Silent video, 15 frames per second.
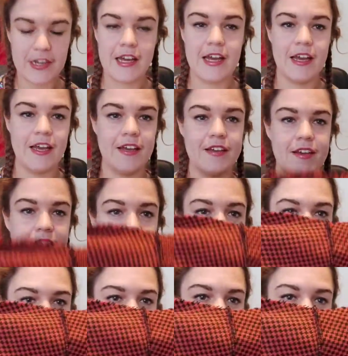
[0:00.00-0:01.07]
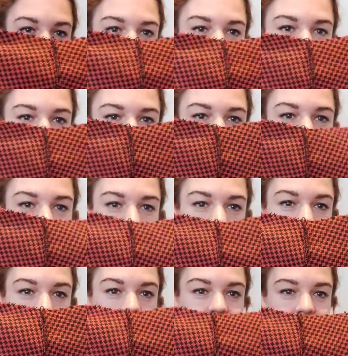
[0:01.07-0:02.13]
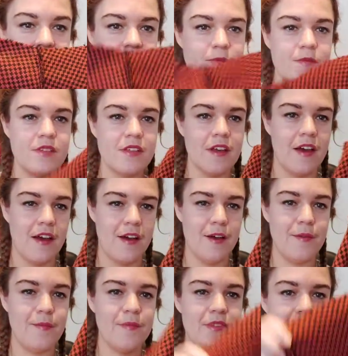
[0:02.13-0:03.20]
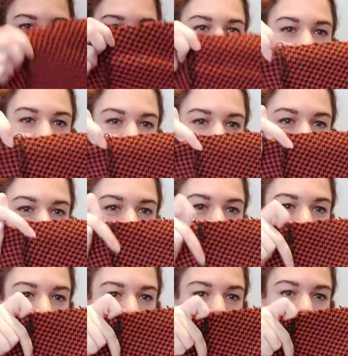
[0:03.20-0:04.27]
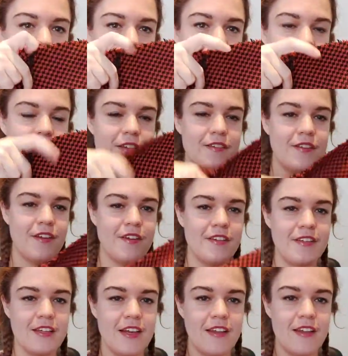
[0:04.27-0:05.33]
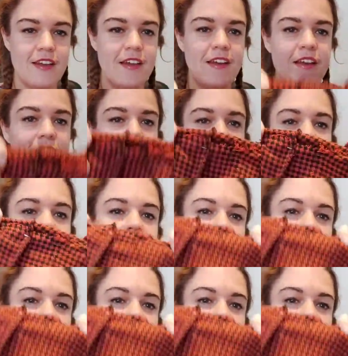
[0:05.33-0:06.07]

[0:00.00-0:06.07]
ahead and overlocked those seams. So that's the 2 straight edges I've sewn together. and